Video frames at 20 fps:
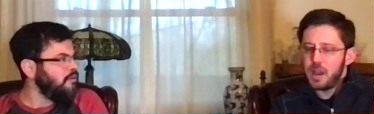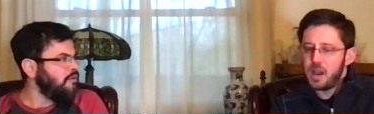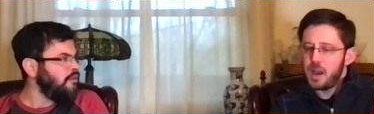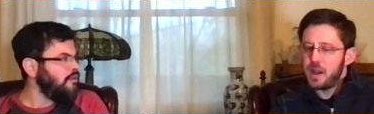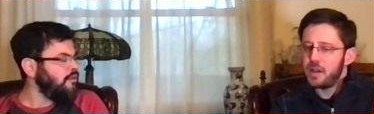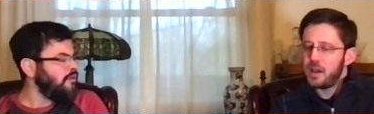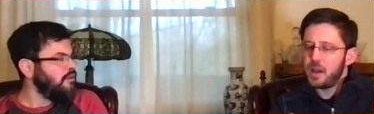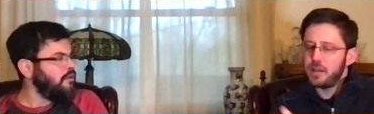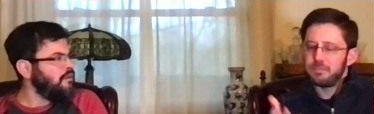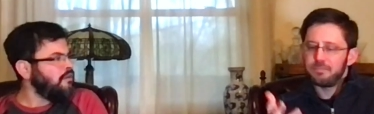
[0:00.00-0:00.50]

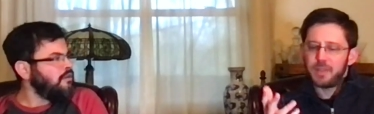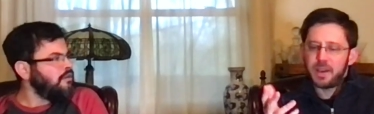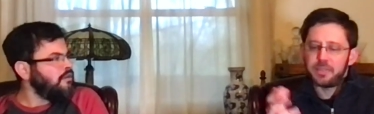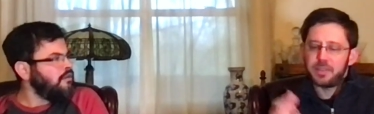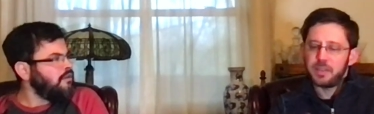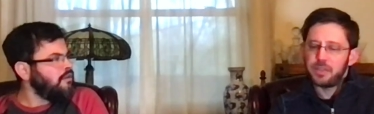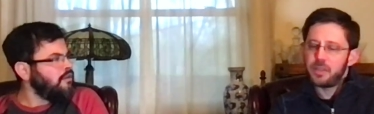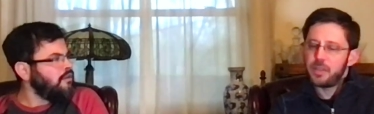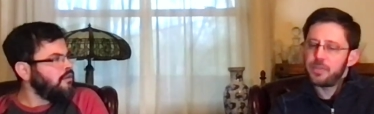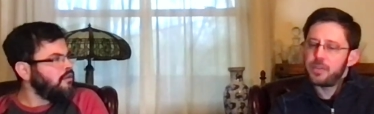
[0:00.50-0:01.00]
Speaker 1: I, I
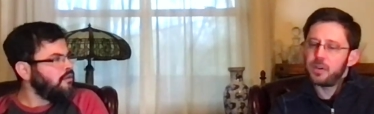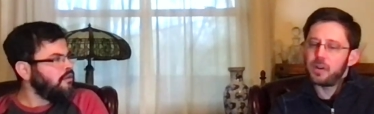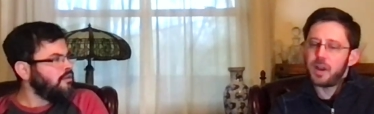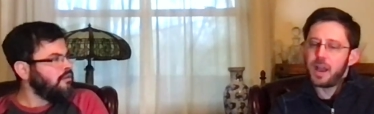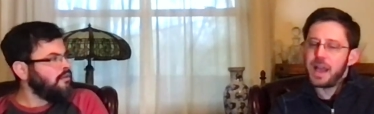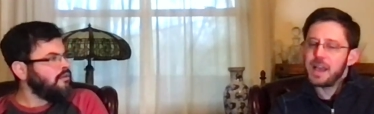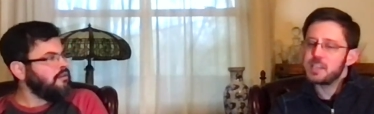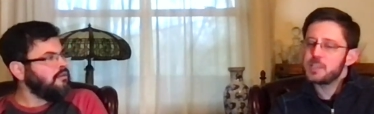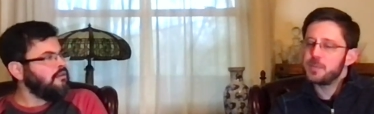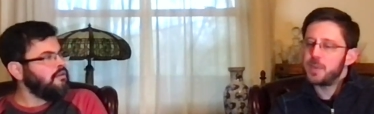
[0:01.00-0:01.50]
think that there
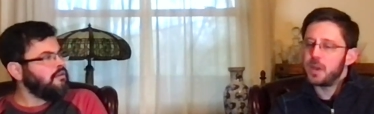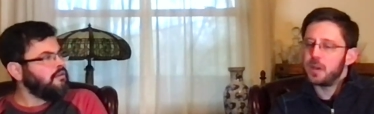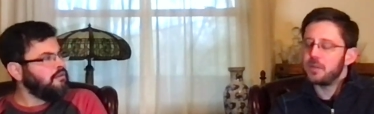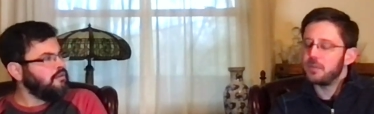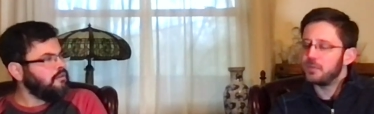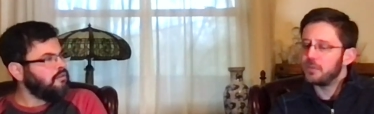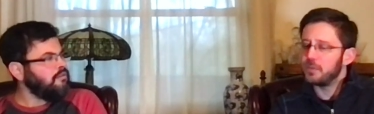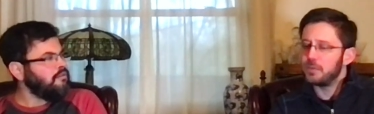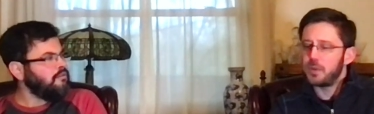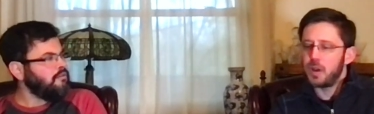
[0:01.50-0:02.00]
has
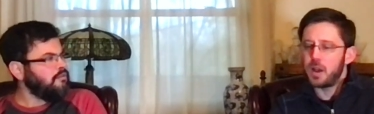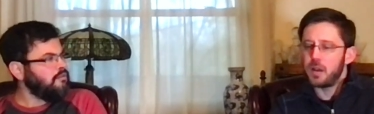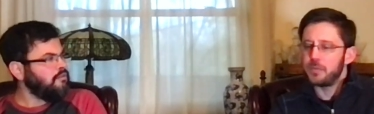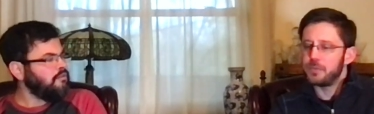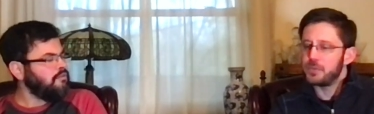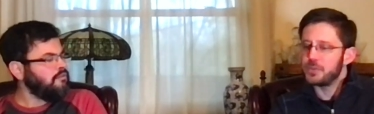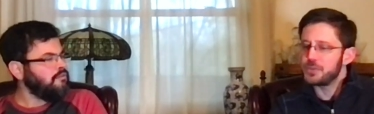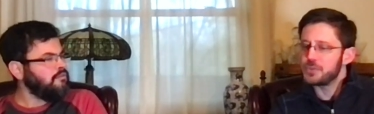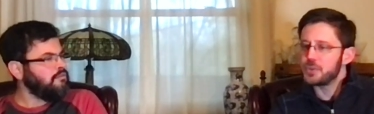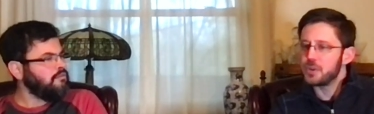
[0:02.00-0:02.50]
been uh,
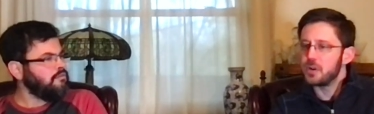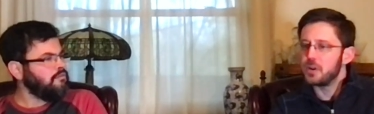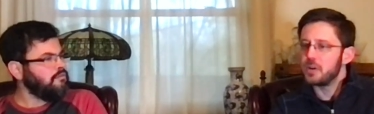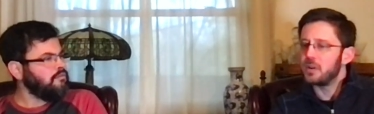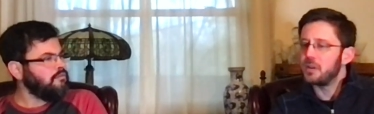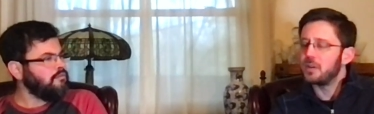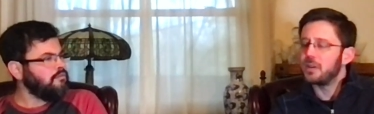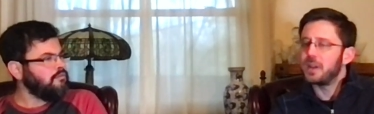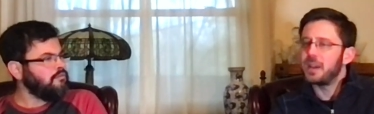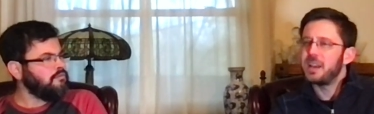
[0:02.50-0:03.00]
for
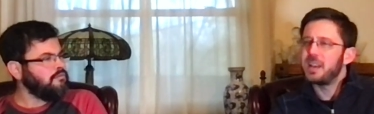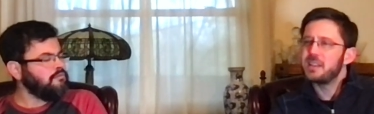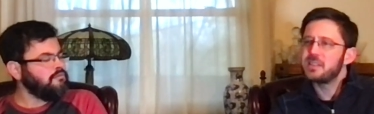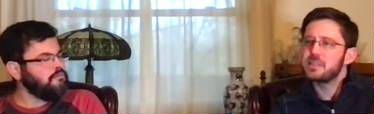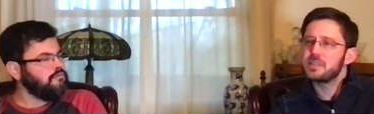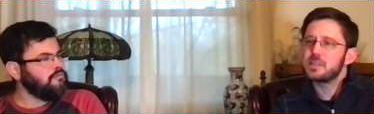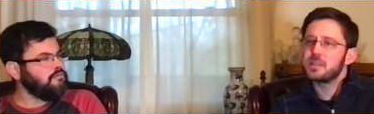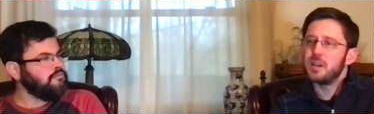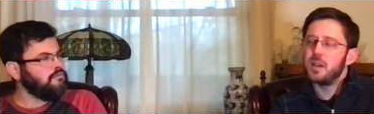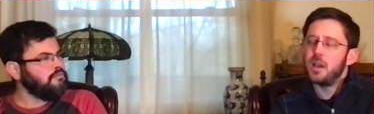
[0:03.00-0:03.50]
certain, and
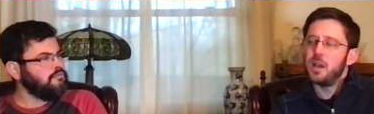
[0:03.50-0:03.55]
it's